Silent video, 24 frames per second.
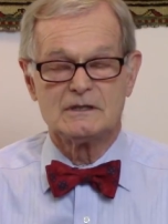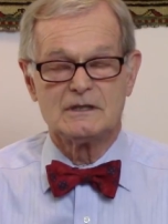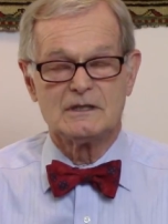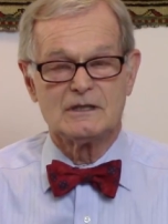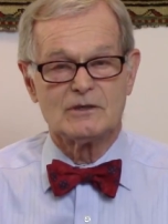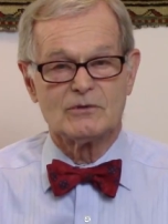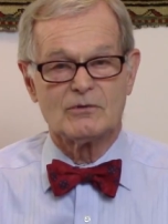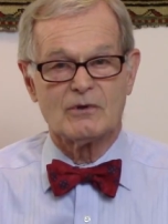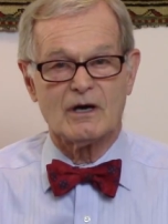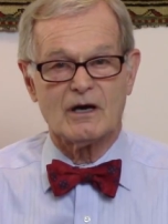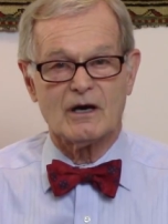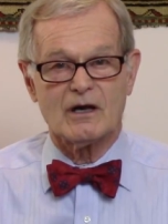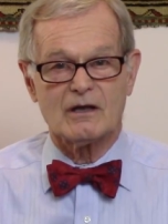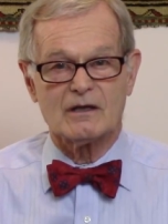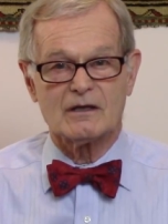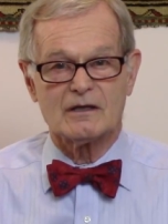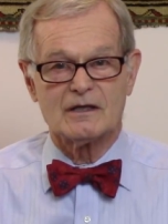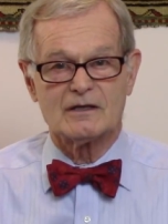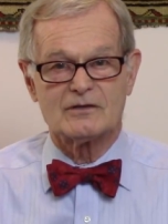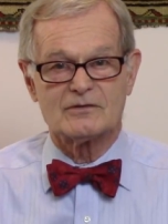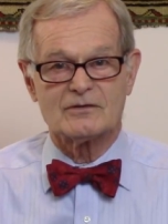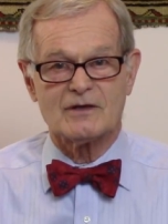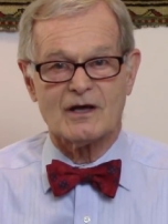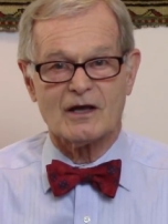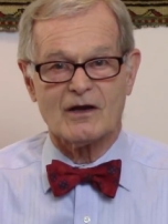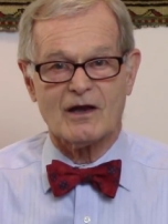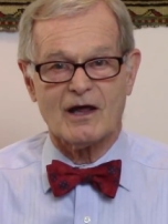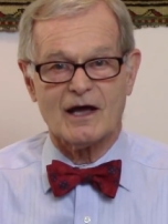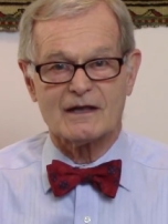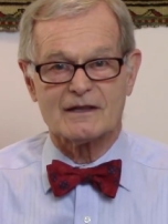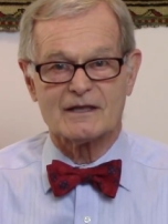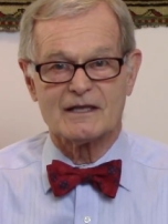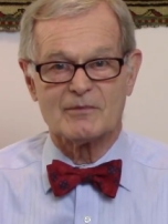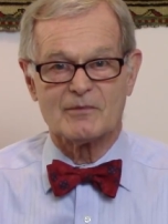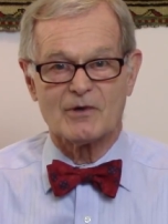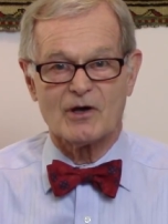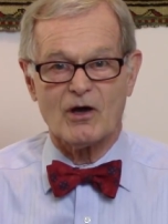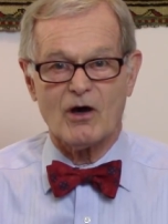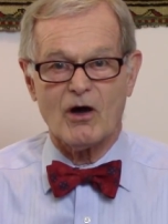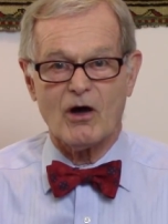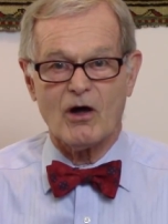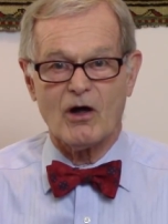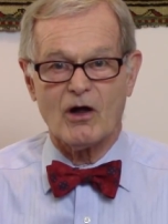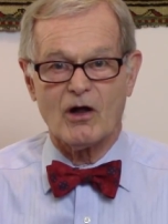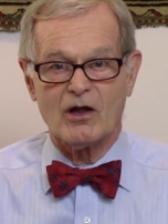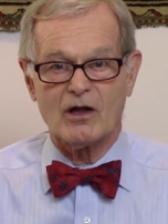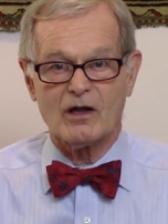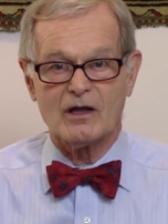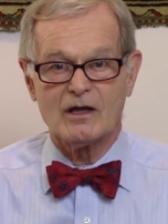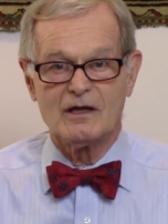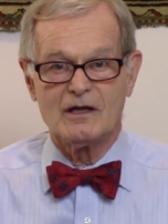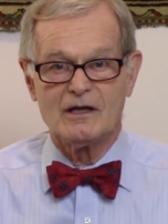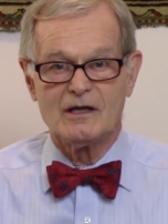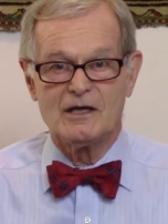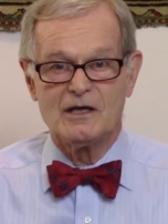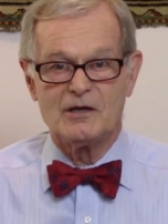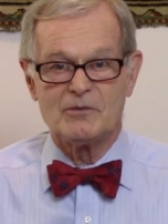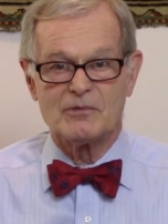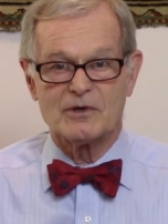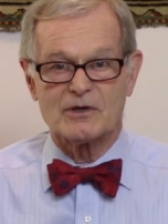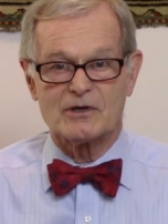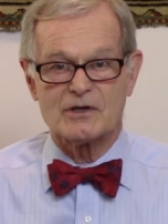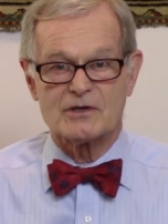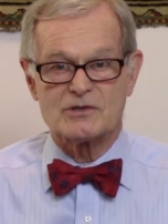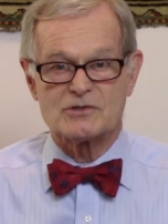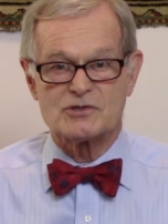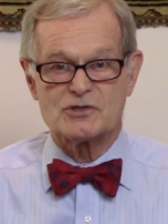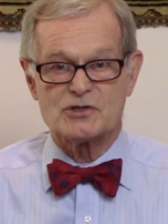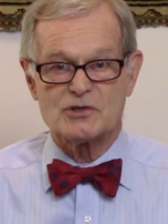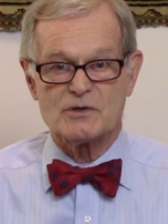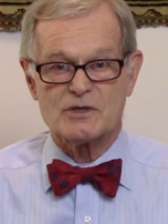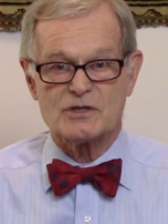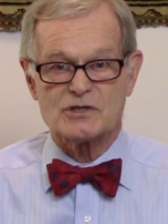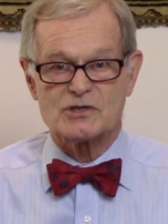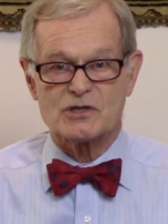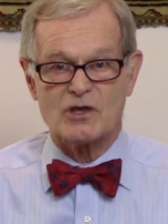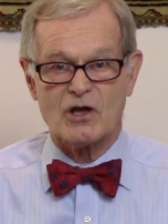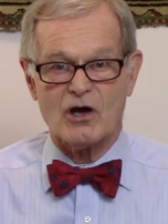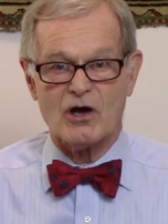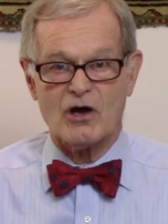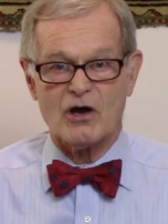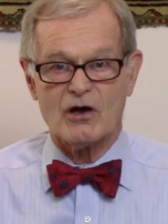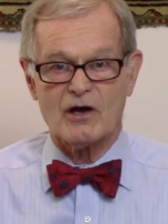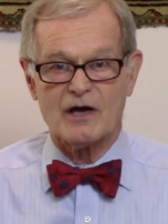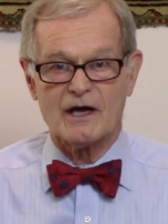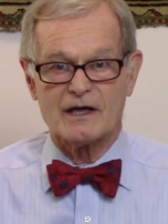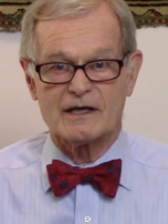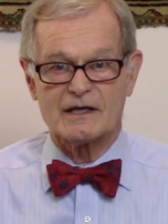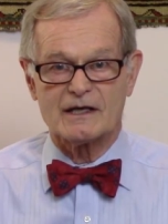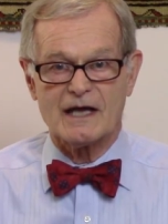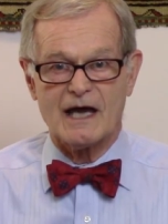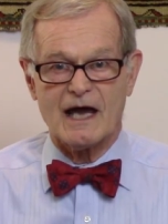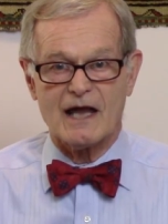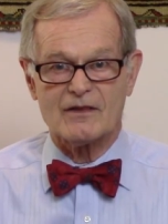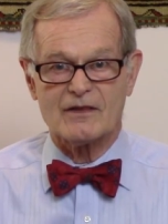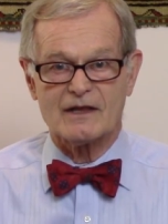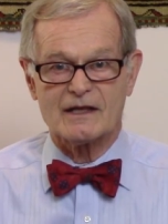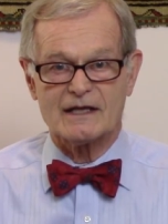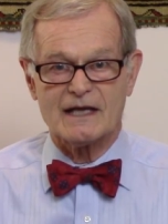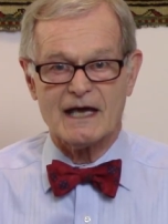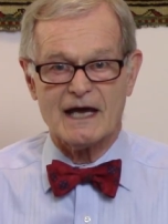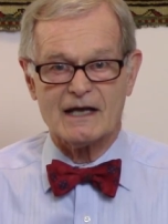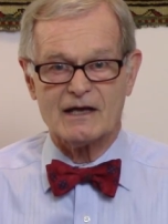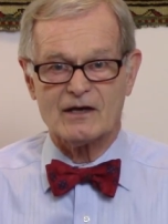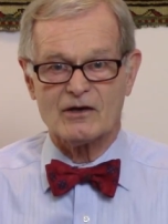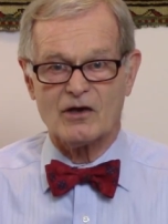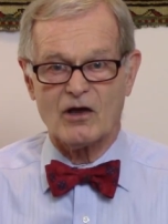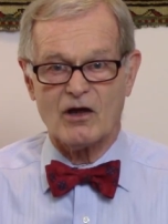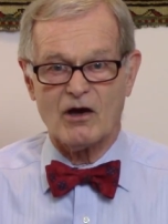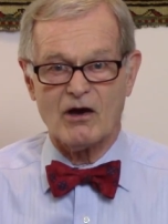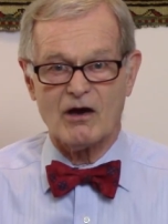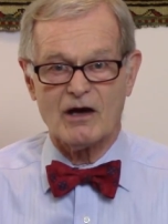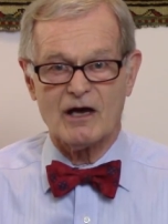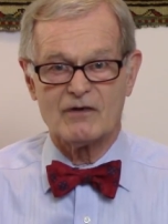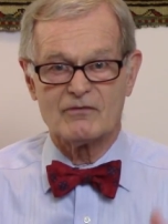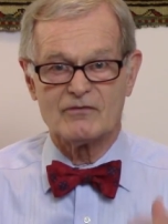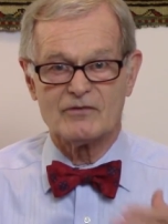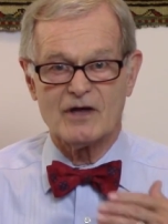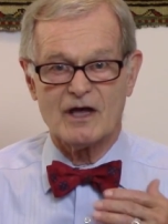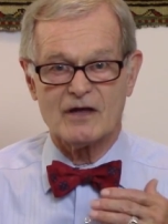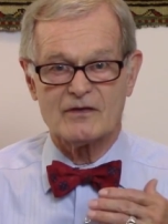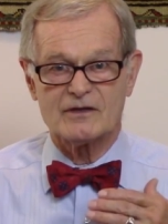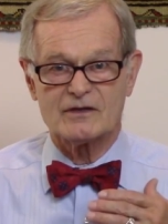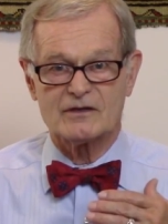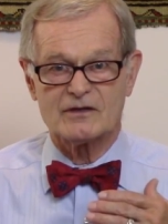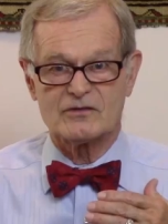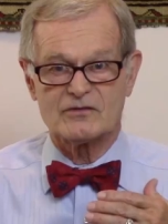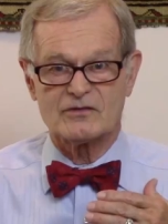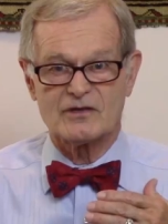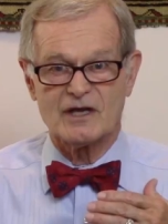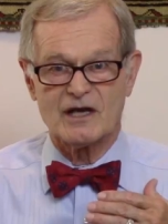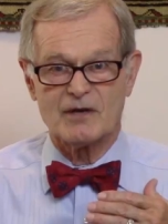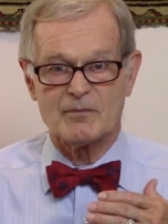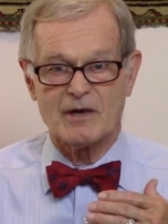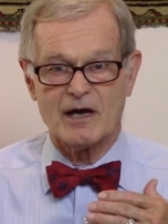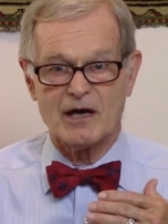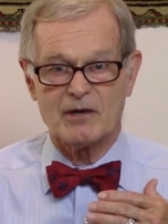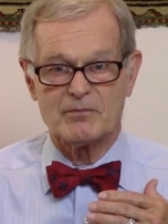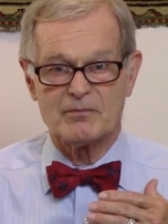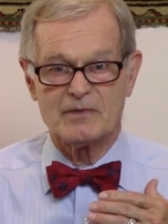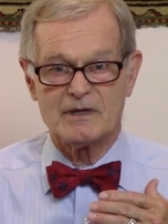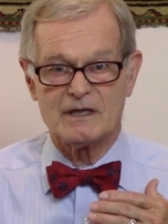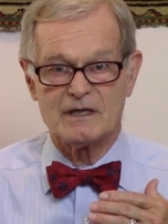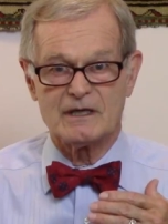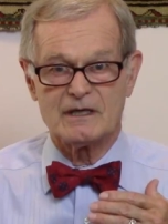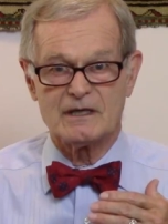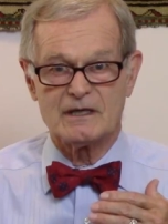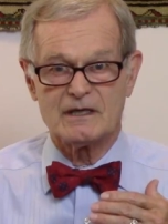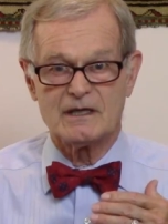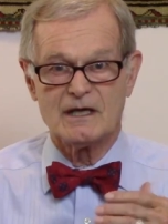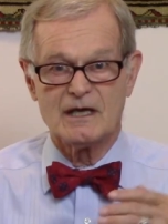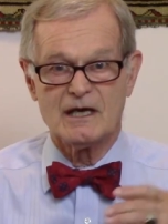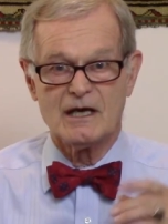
Well, it's not like them at all, because Jewish law and Catholic canon law have nothing to say about me.